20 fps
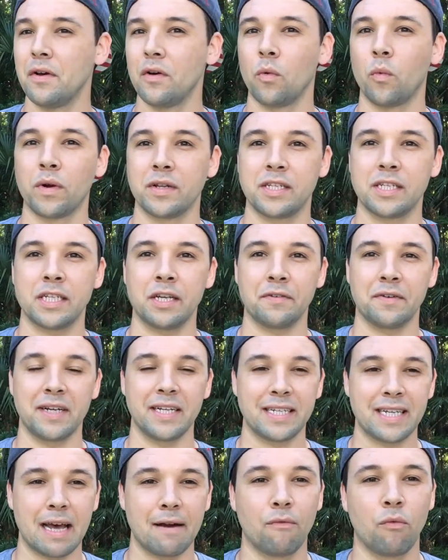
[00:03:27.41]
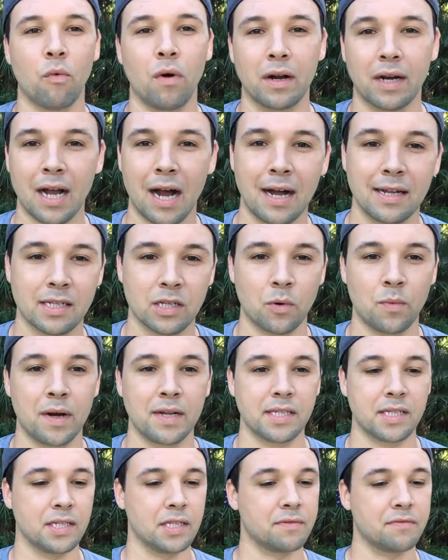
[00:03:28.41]
what series have what
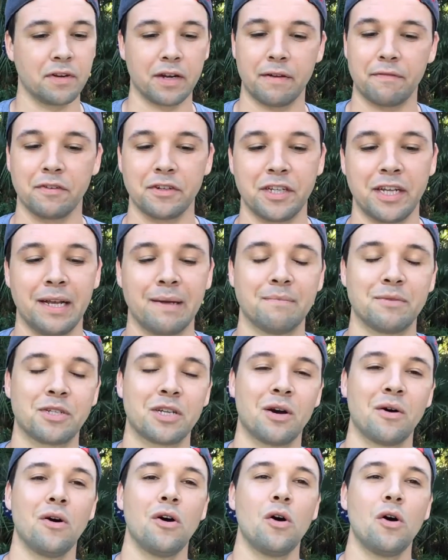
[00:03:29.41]
consequences for different teams. So